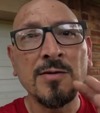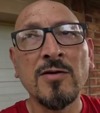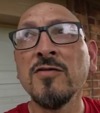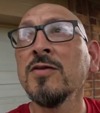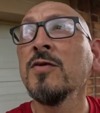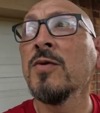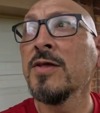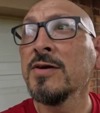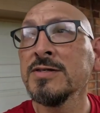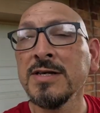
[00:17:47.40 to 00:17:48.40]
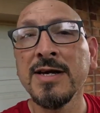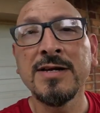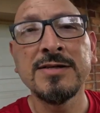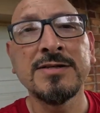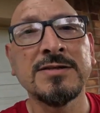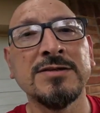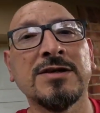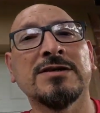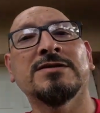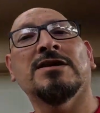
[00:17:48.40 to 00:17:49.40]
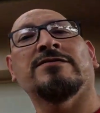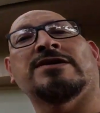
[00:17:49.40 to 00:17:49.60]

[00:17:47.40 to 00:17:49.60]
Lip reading: Hopefully the weather doesn't get us. You can tell